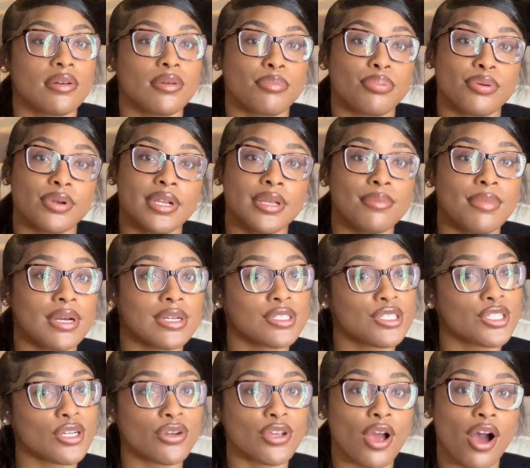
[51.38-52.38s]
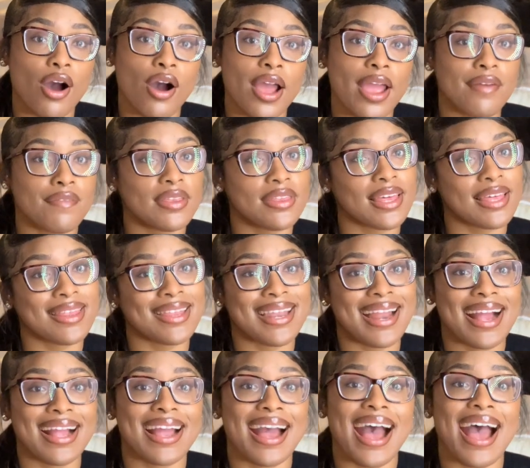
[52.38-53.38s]
Pretty much show y'all everything that
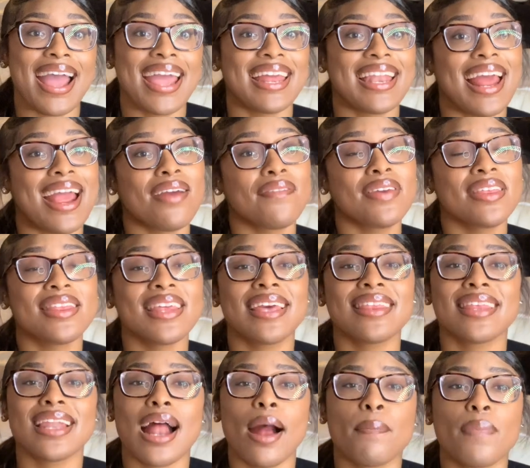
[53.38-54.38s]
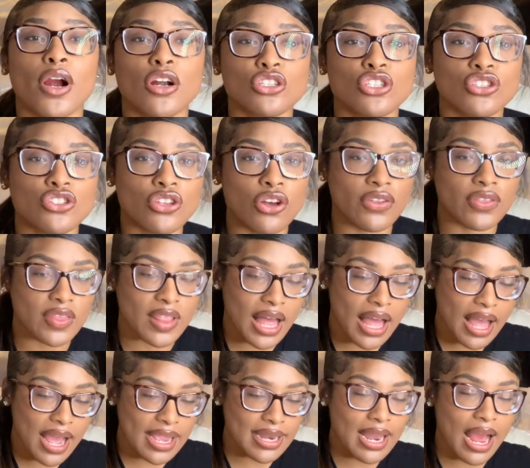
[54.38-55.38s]
I got, and everything that I purchased
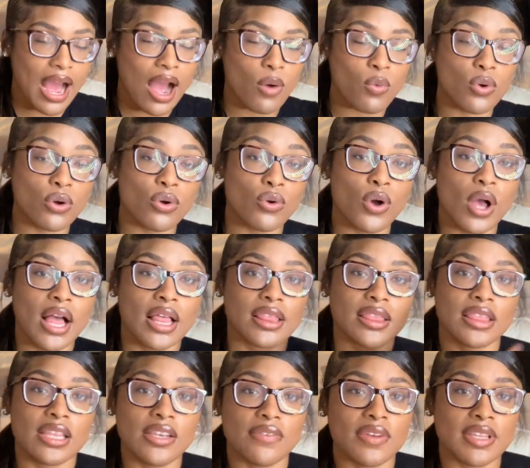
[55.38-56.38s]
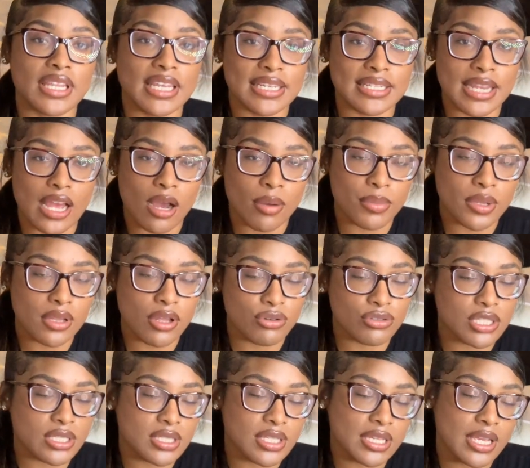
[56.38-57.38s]
online, I will leave a link down below
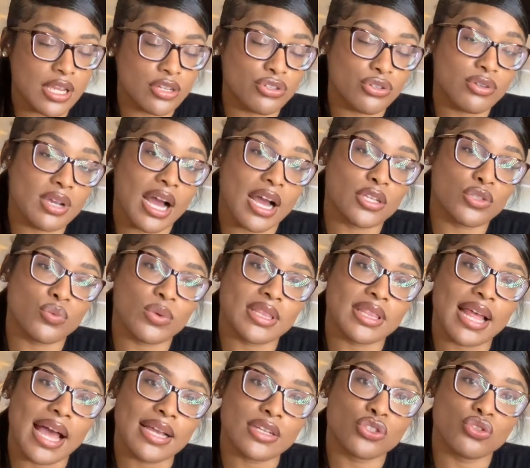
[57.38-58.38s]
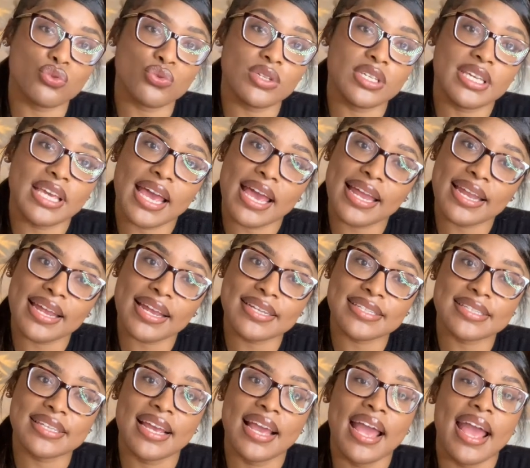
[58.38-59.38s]
just in case you guys would like to get
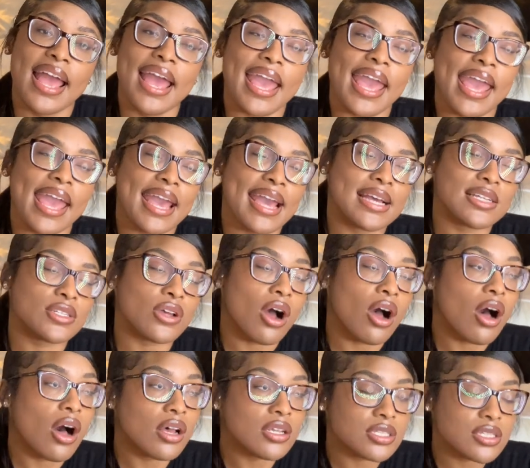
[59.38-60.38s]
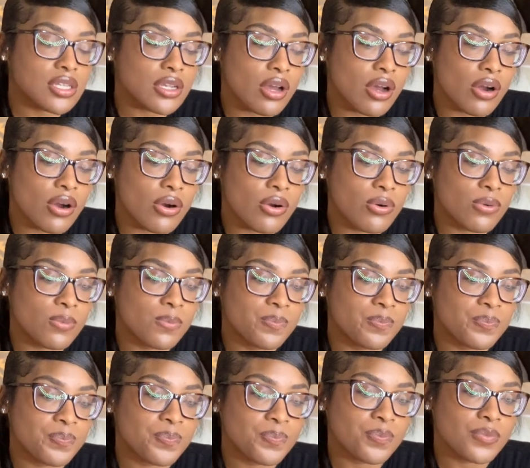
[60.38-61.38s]
it. And also,
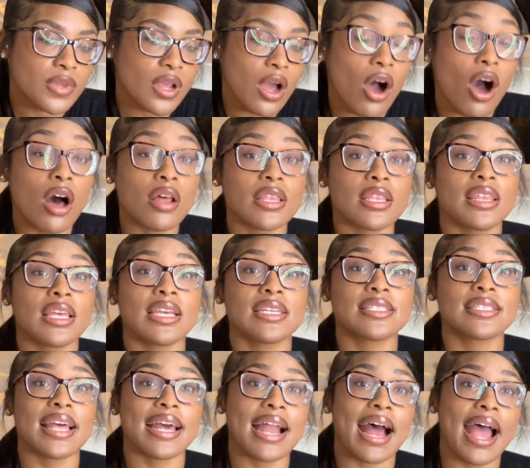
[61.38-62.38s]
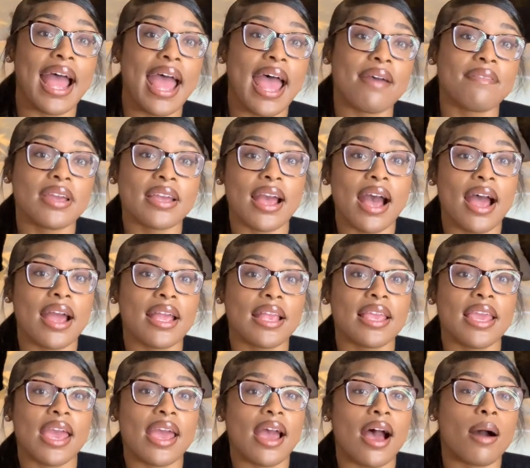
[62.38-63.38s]
all the things that I haven't gotten
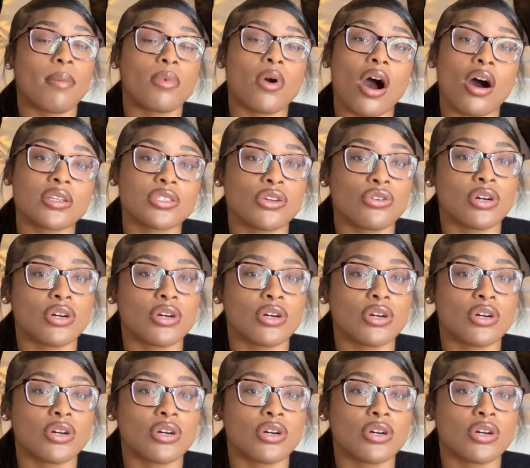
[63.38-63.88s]
yet, I'm also